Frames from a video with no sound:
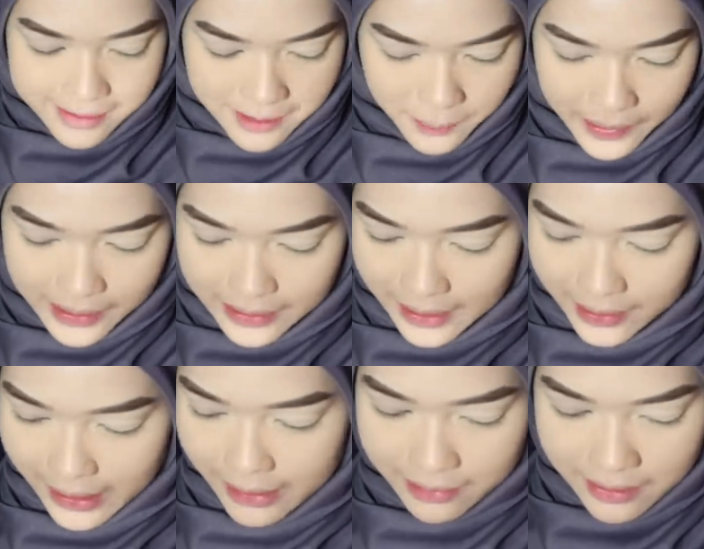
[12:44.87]
Tapi dia tak
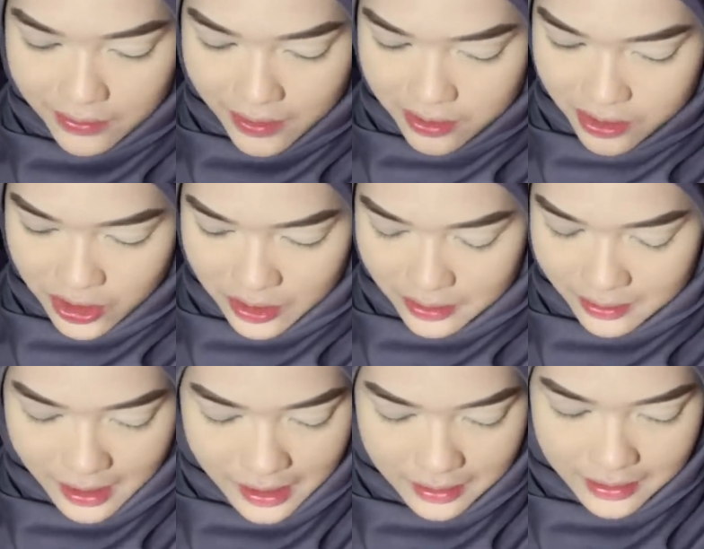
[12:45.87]
ada any
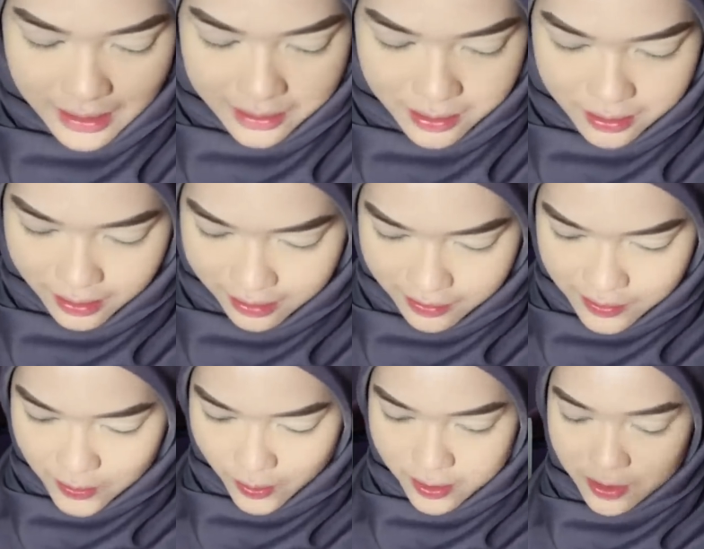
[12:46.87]
transition color lagi dah.
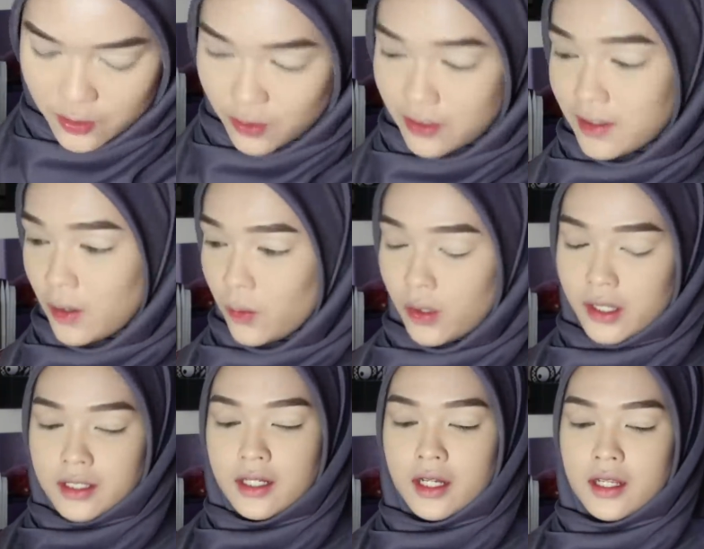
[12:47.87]
So I just gonna that
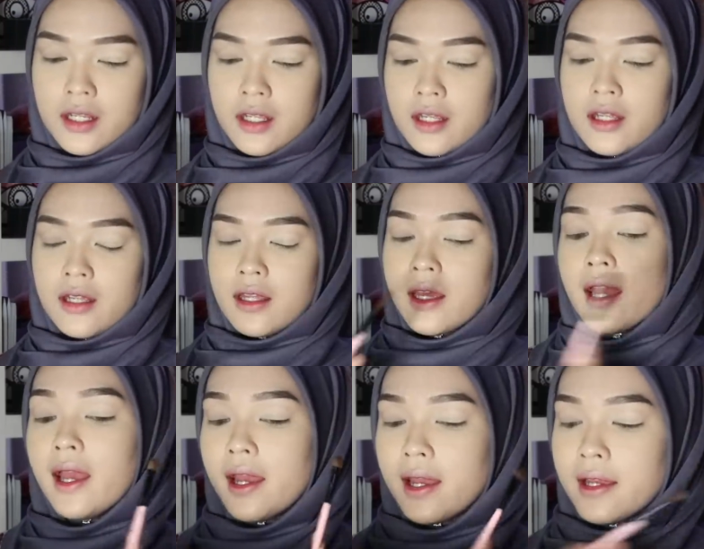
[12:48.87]
one.
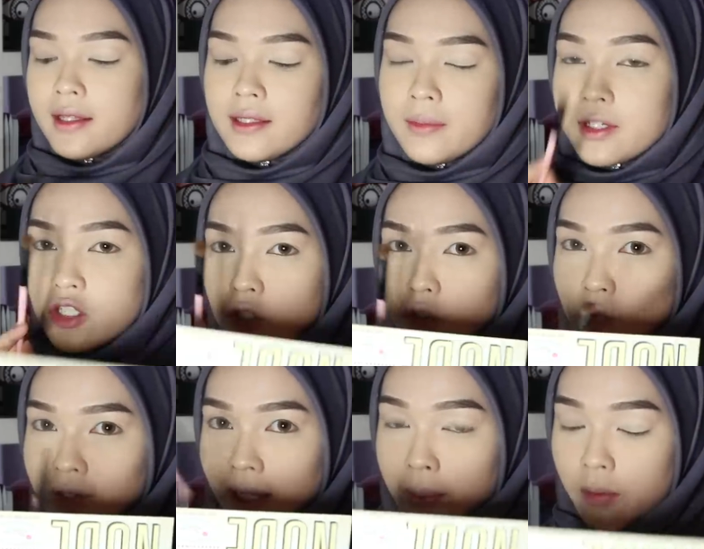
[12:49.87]
And make sure
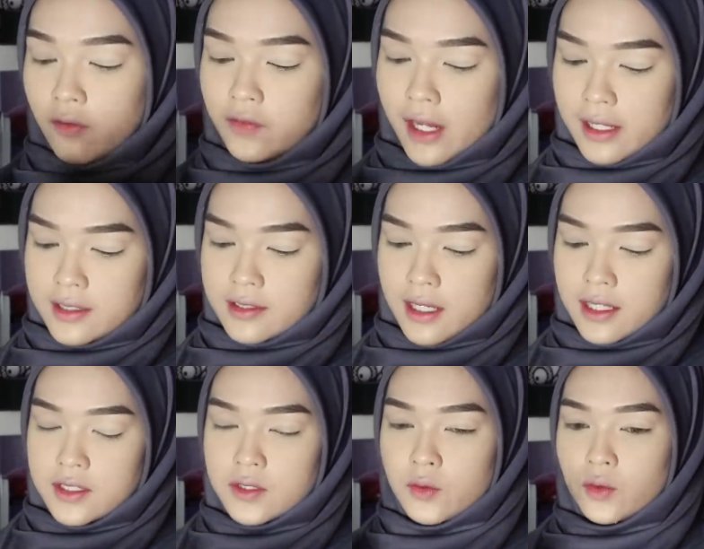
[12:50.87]
you tap off the
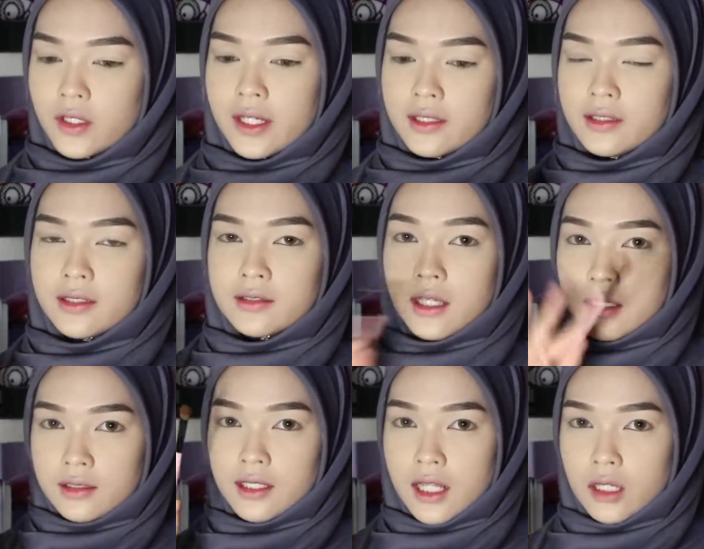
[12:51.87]
excess so that dia
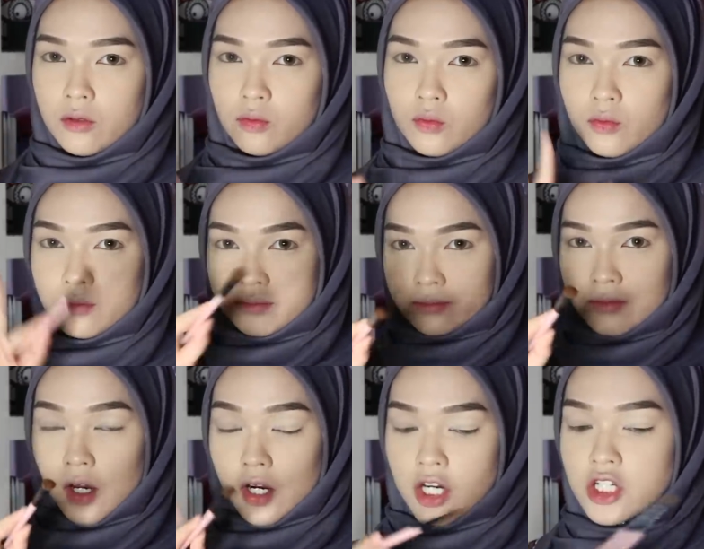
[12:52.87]
tak terlalu
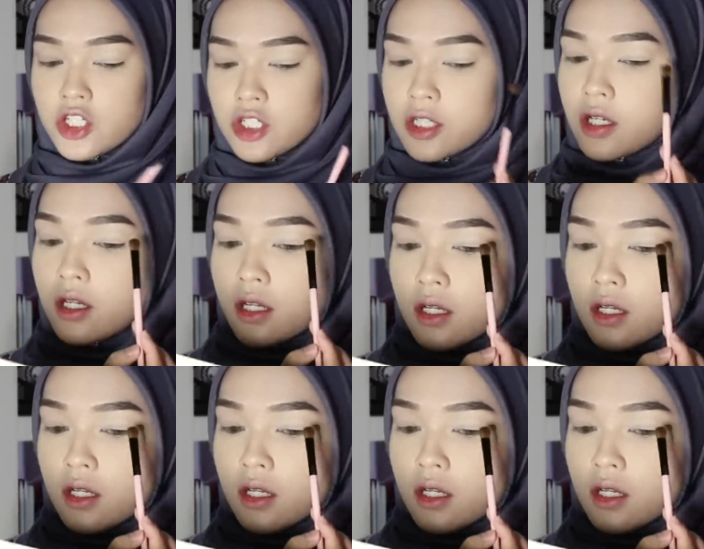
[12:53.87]
harsh.